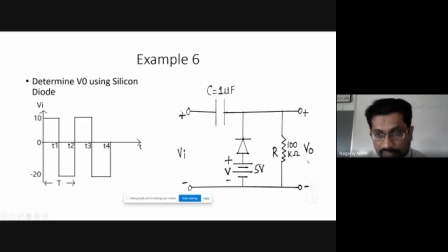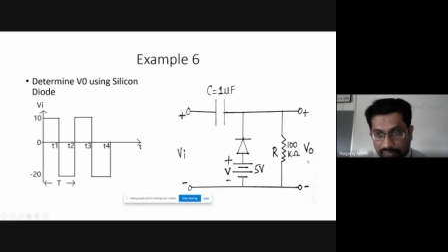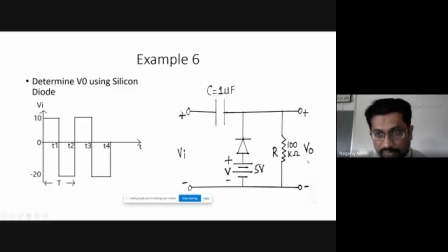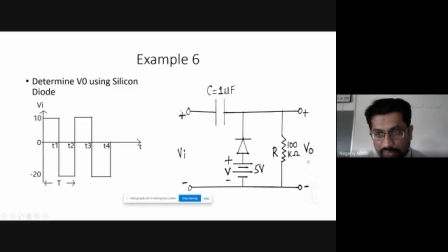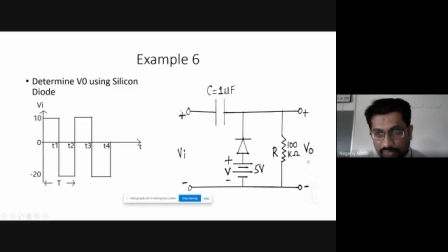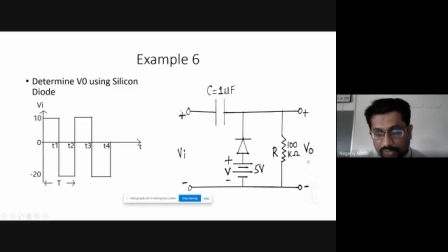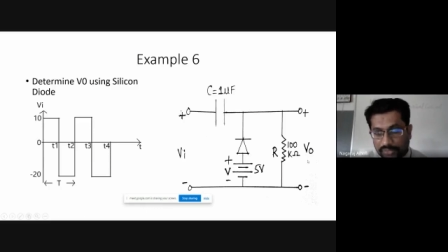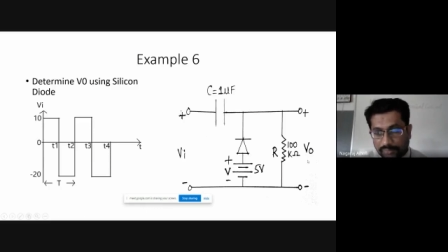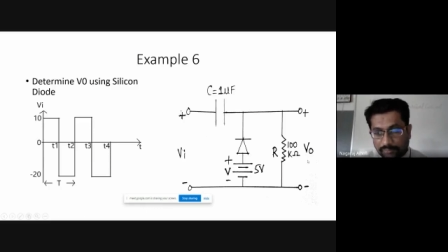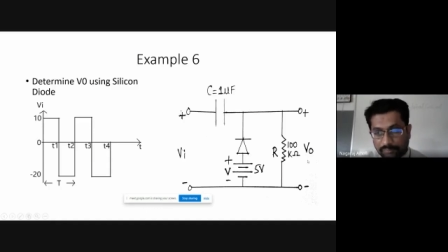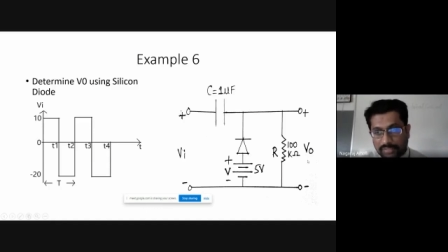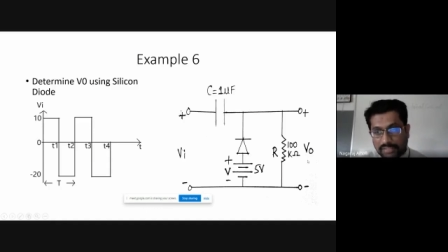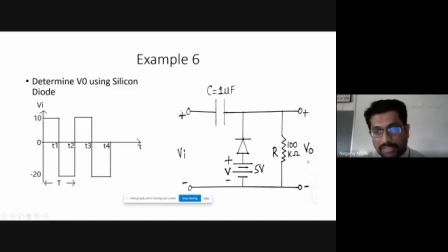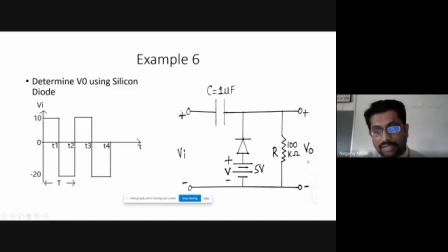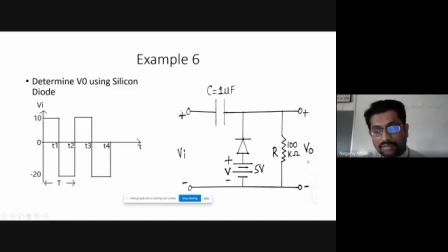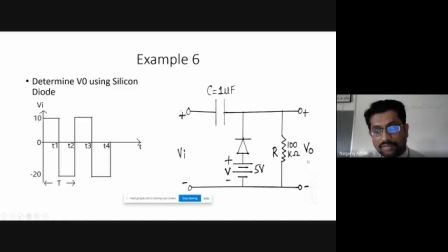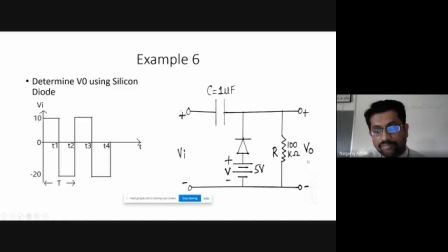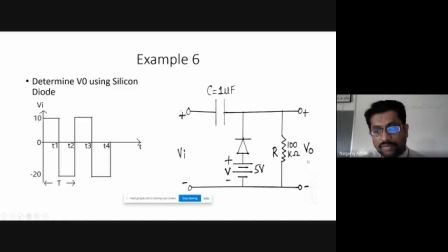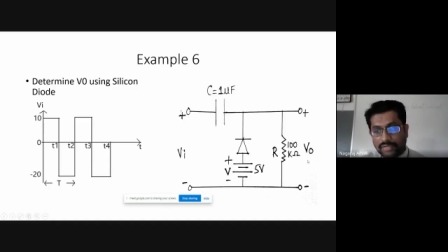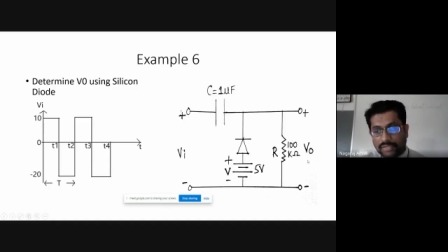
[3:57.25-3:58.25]
we cannot
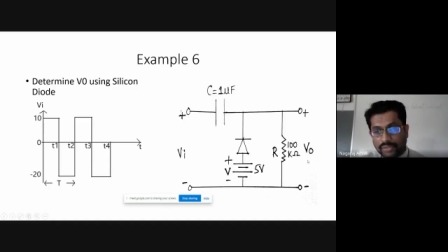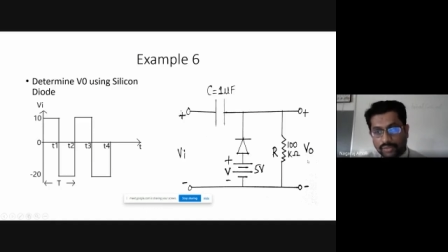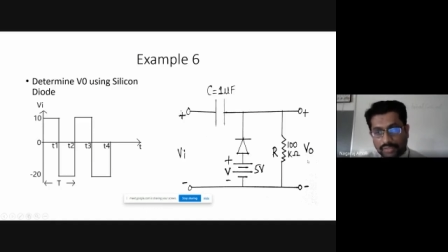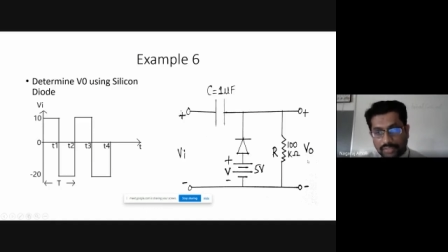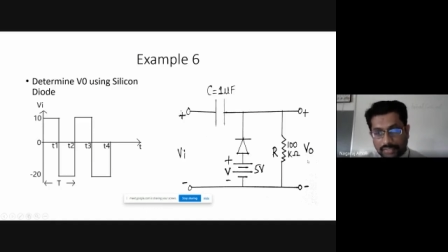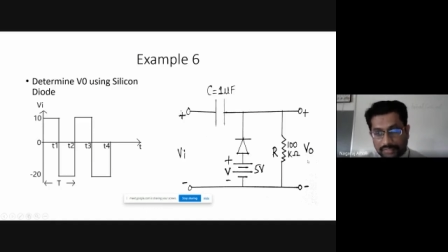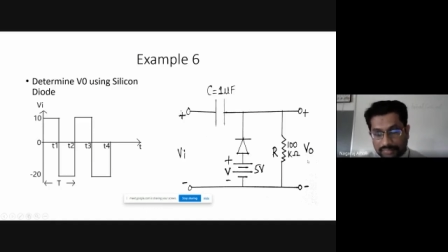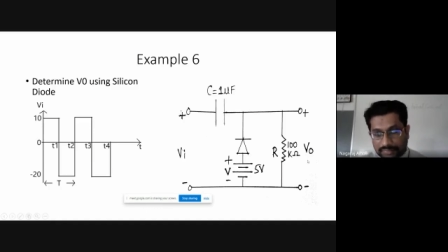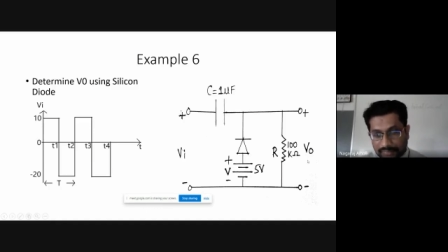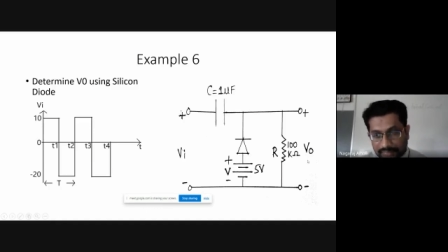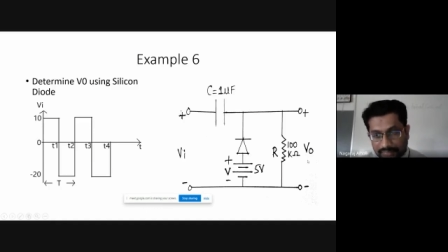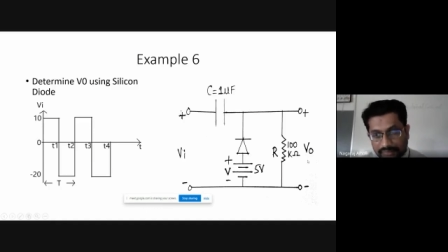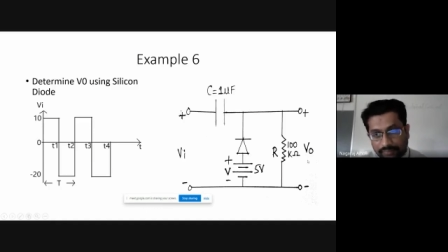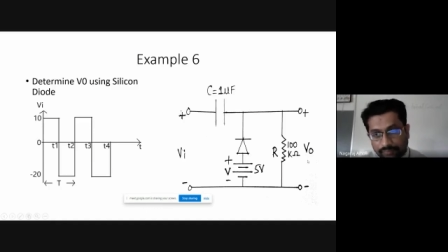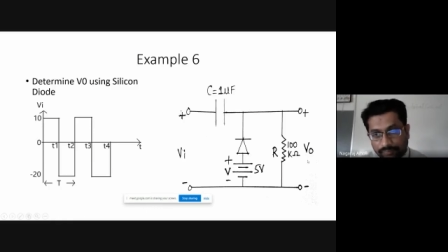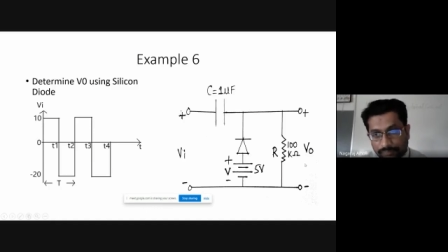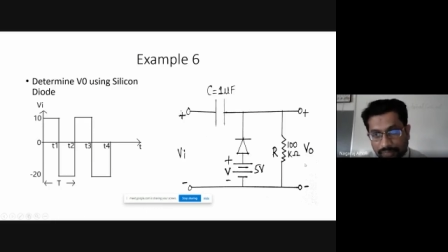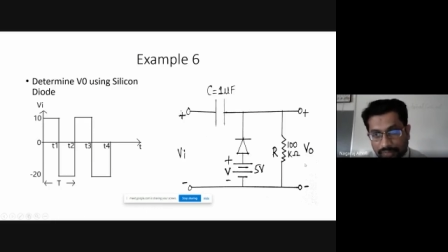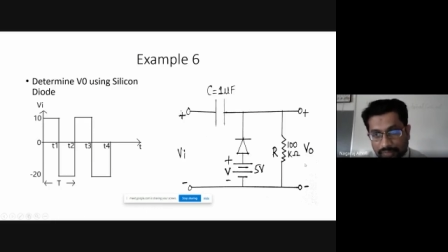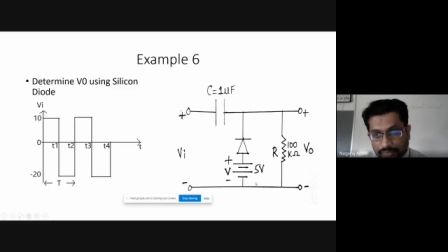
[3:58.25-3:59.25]
immediately find out like
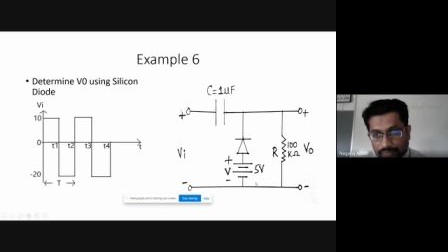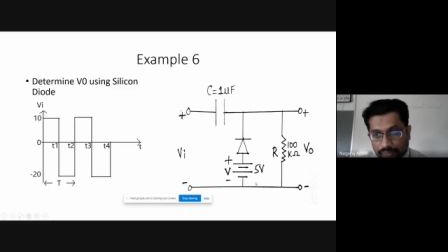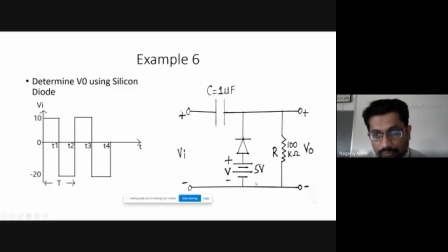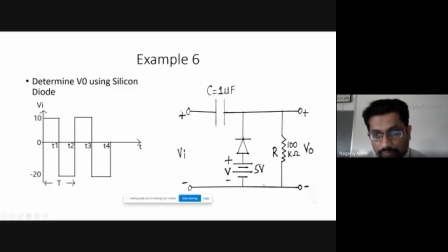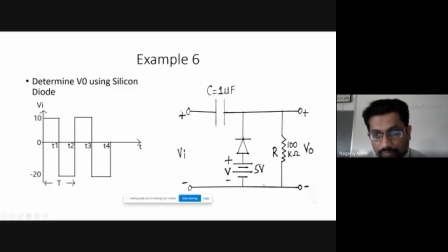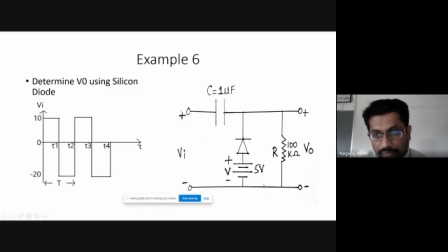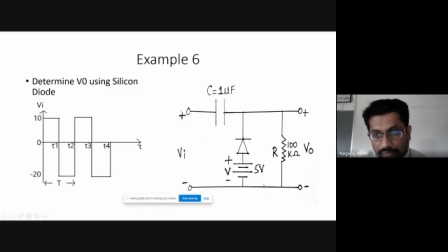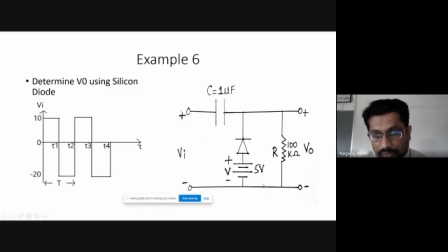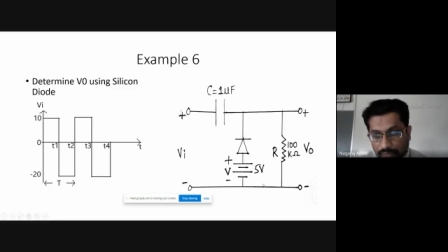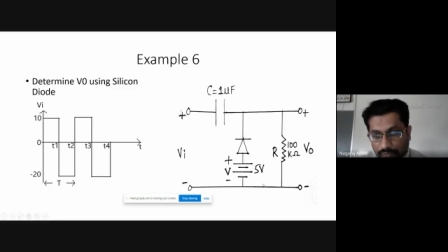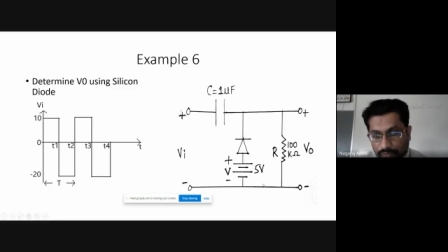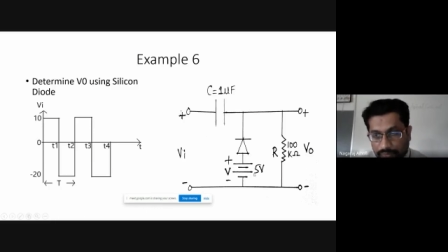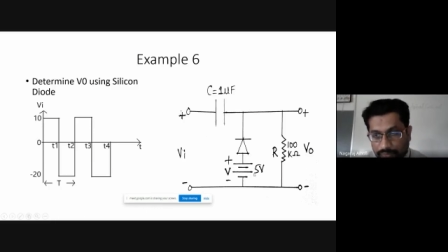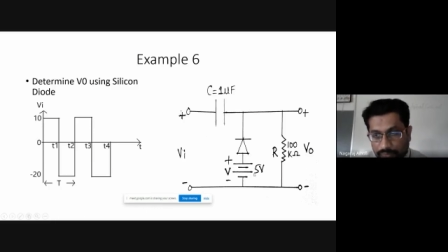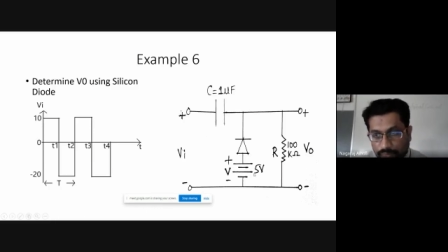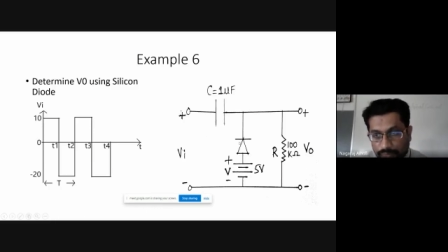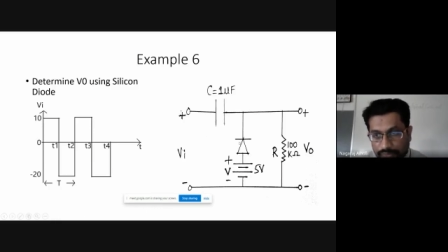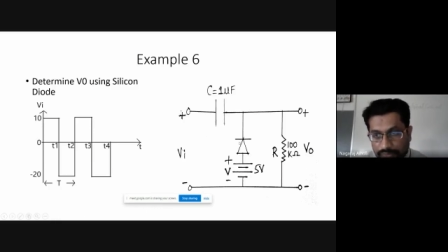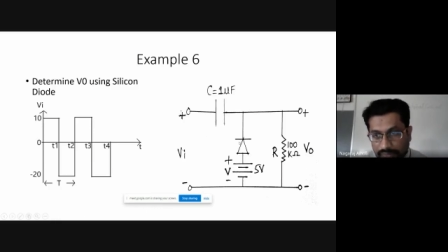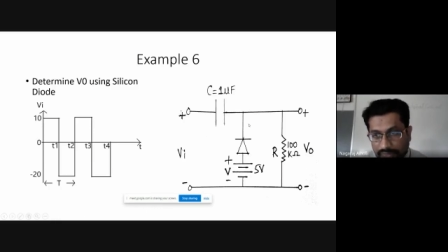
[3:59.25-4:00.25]
that so we have to
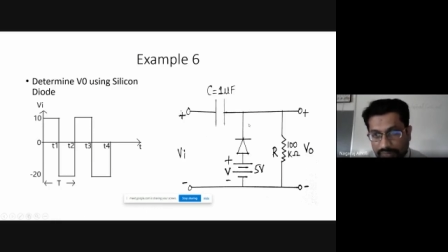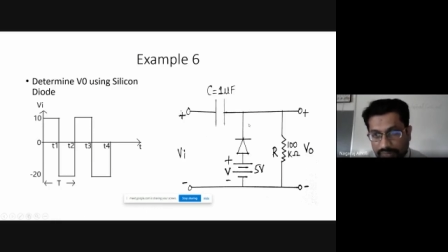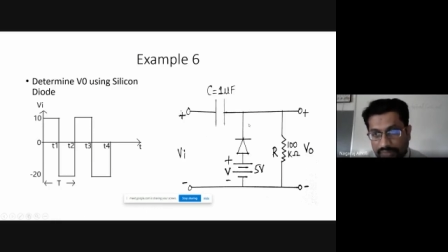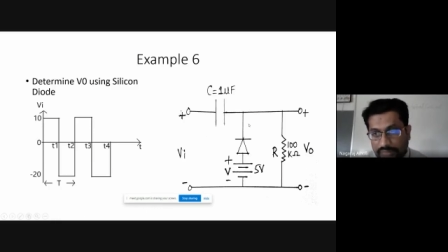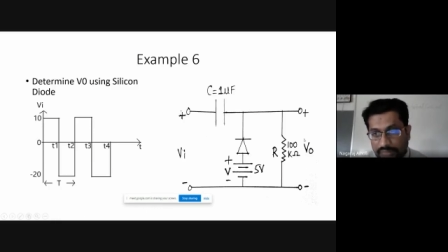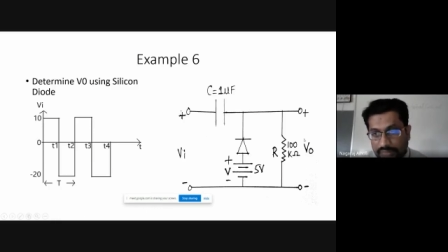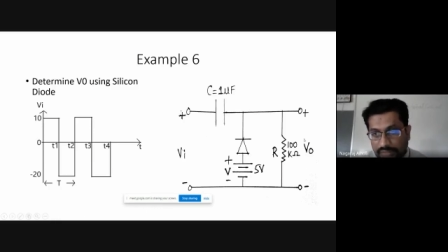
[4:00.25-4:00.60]
use the